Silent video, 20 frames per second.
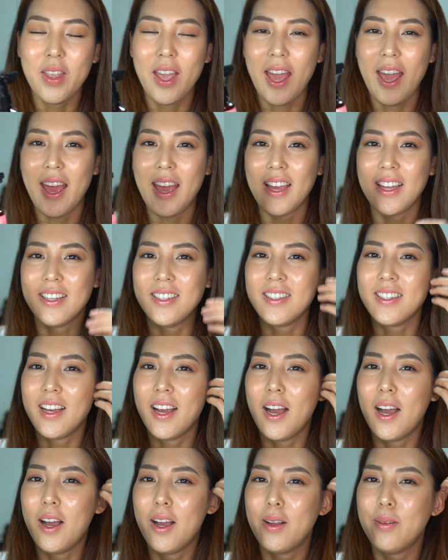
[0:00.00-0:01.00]
And
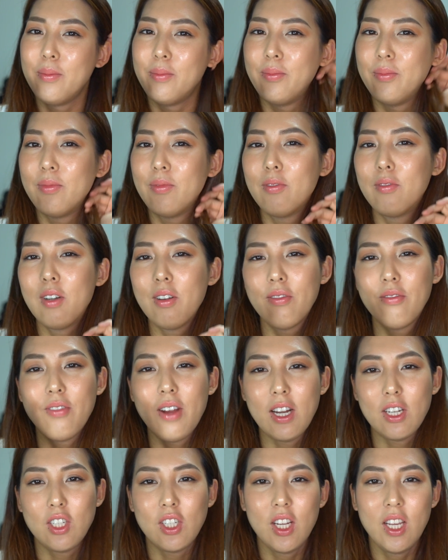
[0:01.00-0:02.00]

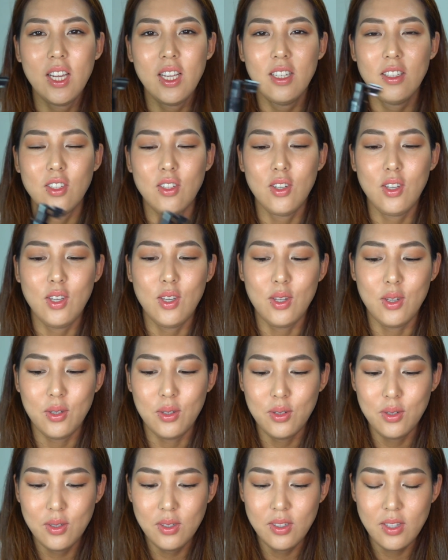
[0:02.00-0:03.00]
refreshing to
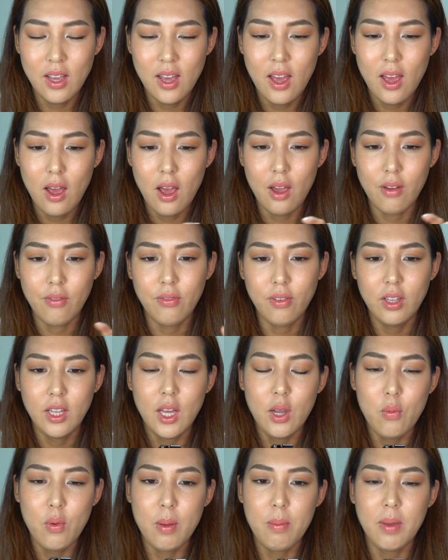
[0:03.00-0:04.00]
use. I feel
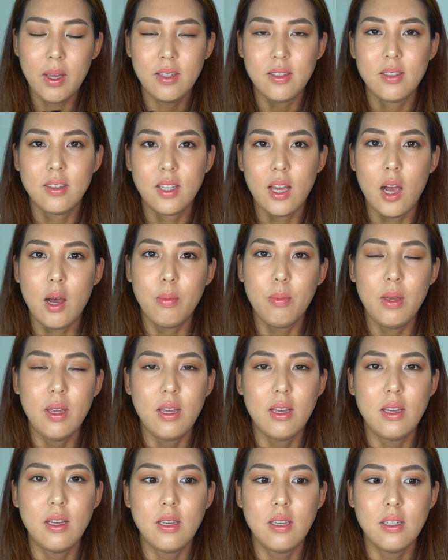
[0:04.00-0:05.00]
like when my scalp
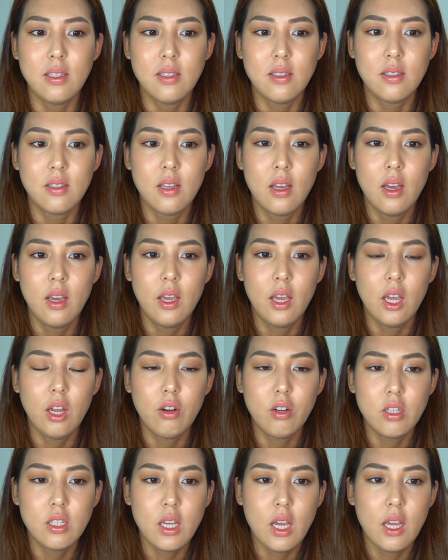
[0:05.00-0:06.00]
is
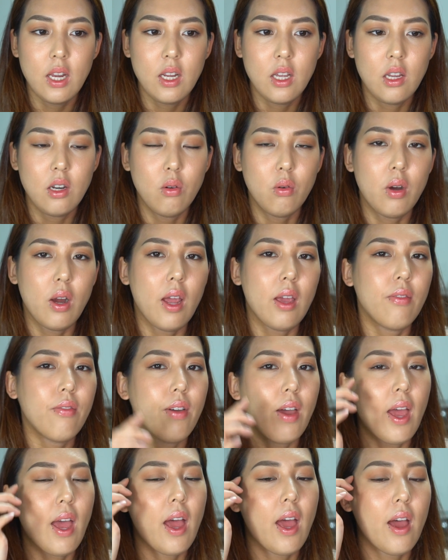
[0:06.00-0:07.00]
irritated, or
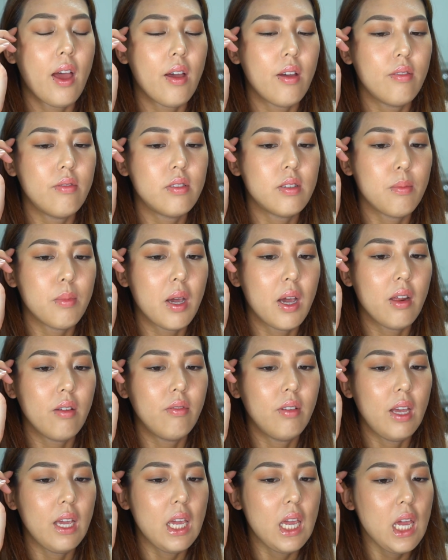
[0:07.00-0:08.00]
if I have some kind
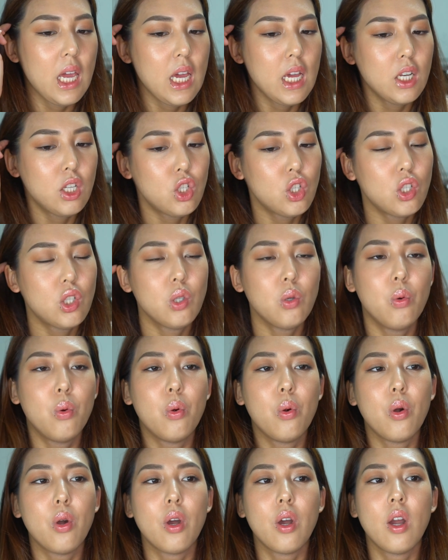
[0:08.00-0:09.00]
of like itch,
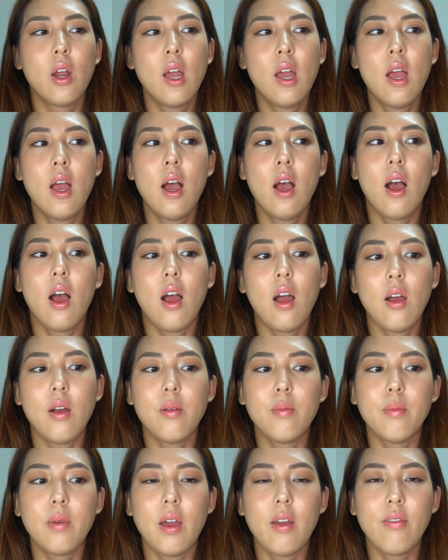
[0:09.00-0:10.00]
or
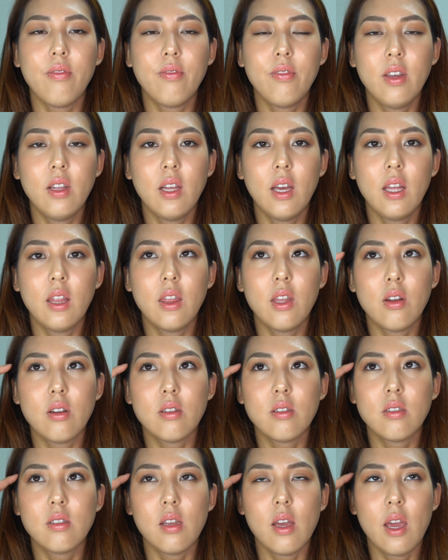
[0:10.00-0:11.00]
I feel like
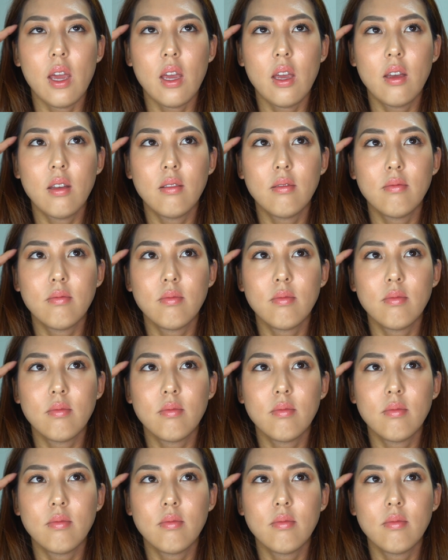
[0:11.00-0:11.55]
there's like